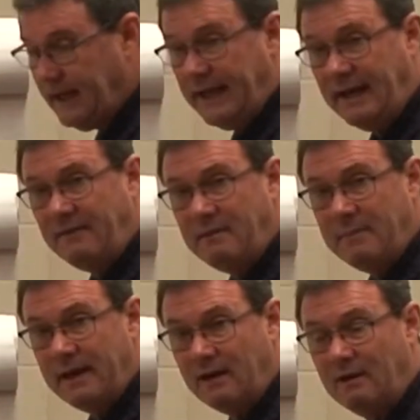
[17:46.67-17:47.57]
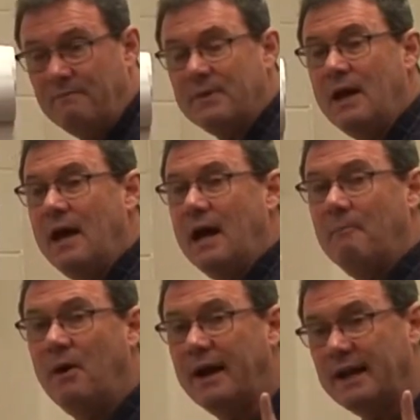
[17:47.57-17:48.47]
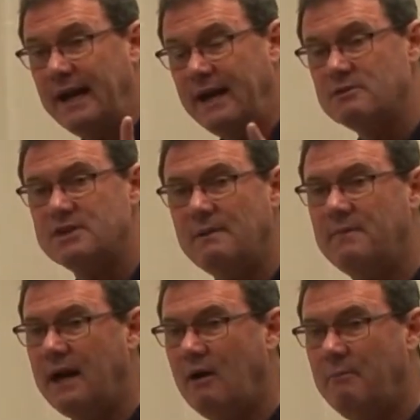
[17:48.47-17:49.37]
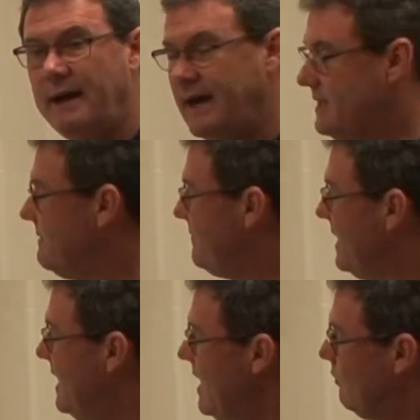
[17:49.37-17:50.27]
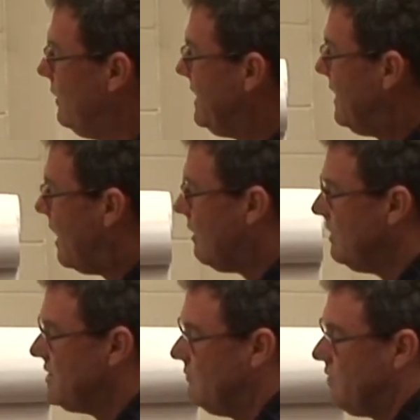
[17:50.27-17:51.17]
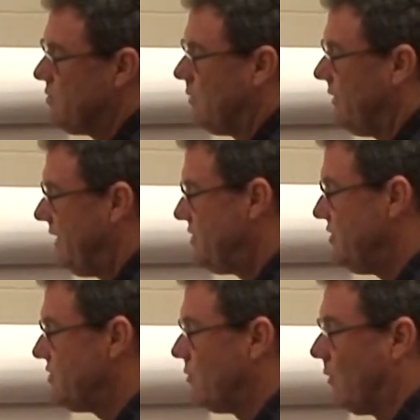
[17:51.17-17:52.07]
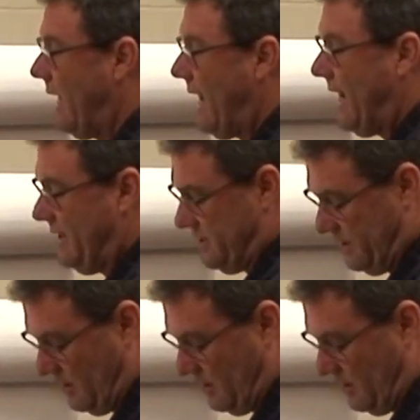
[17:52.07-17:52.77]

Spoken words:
in the middle. But here's something I'll bet. Regardless of which one of these you scored highest